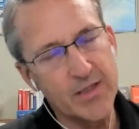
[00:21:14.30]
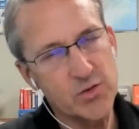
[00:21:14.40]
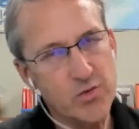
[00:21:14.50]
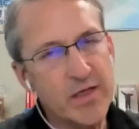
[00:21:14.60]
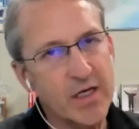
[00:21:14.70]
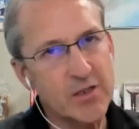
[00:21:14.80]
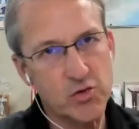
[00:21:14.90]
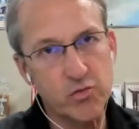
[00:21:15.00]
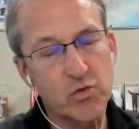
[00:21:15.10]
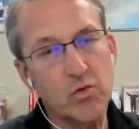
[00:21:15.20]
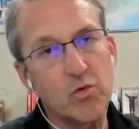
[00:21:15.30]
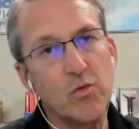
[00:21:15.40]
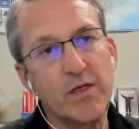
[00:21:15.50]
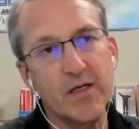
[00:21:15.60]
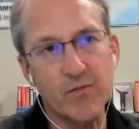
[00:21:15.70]
it's really not true
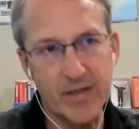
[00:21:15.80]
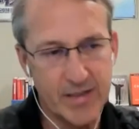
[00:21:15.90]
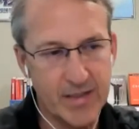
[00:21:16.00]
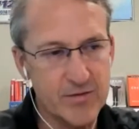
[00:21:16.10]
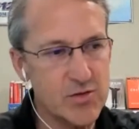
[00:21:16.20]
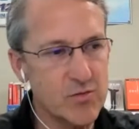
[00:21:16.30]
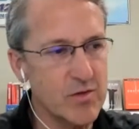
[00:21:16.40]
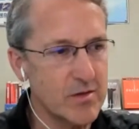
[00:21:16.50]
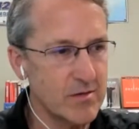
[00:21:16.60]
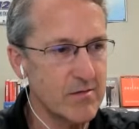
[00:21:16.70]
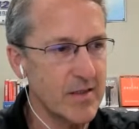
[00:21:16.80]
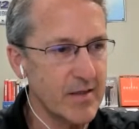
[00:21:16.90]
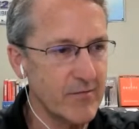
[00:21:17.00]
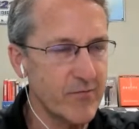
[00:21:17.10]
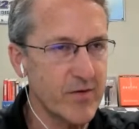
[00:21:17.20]
when you get right down to it
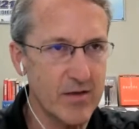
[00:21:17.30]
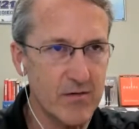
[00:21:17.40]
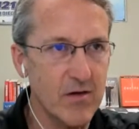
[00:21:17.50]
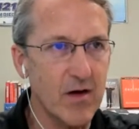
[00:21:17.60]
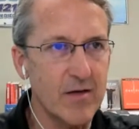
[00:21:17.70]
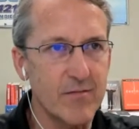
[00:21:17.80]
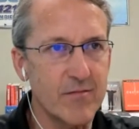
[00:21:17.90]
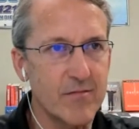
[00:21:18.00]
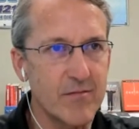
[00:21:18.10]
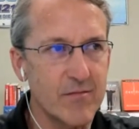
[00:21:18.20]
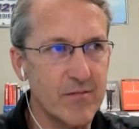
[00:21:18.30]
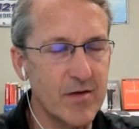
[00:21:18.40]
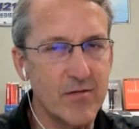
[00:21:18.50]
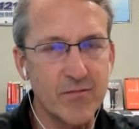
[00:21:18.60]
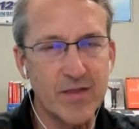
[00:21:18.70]
they forget a lot you
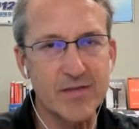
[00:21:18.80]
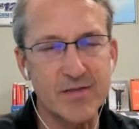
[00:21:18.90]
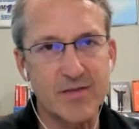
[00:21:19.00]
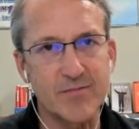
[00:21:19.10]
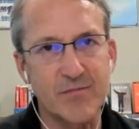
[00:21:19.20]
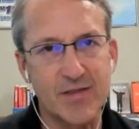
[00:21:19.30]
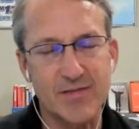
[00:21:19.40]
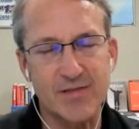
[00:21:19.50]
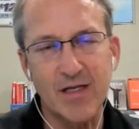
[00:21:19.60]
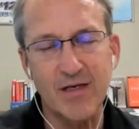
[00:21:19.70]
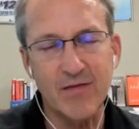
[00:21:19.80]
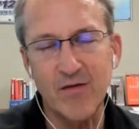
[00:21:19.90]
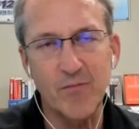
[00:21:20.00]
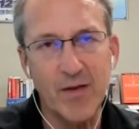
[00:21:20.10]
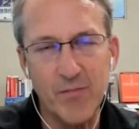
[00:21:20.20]
know because because it's not in
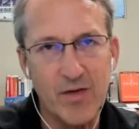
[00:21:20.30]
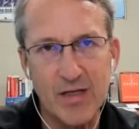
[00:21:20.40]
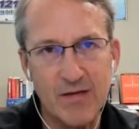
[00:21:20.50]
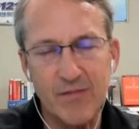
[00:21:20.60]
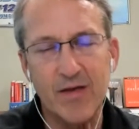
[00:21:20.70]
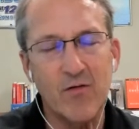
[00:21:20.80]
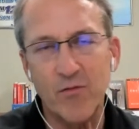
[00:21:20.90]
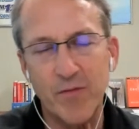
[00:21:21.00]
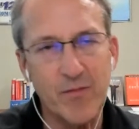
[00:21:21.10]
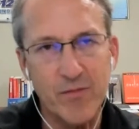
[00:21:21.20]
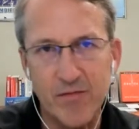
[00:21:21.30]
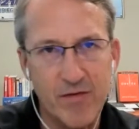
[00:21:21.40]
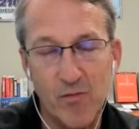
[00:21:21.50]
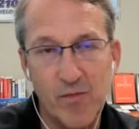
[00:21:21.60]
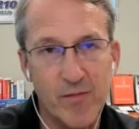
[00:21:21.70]
their memory and then they don't remember that
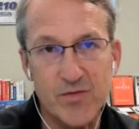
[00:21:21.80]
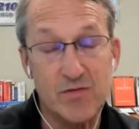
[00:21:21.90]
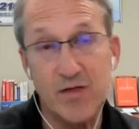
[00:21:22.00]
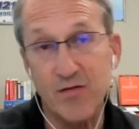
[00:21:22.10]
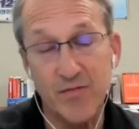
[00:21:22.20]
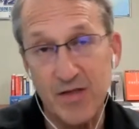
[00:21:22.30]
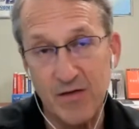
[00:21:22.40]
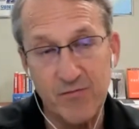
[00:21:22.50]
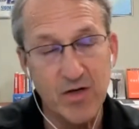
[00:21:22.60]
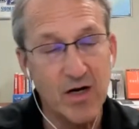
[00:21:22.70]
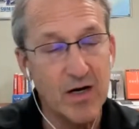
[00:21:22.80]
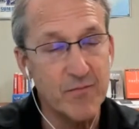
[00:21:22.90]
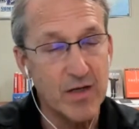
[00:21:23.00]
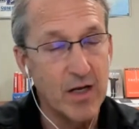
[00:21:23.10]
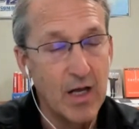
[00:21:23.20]
they remember so they don't think they forgot
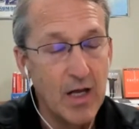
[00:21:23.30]
but